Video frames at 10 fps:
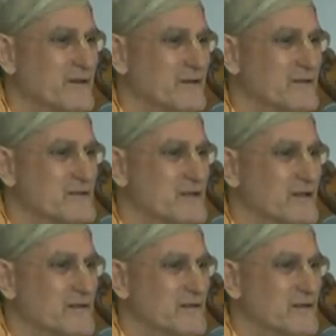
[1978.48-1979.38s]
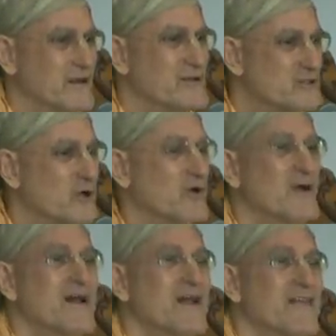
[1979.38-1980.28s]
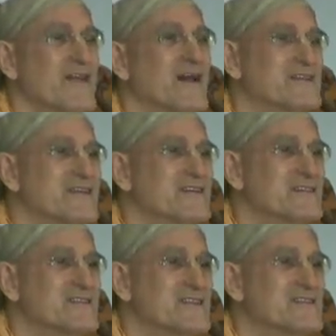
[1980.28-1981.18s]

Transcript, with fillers: You understand? So the idea is, is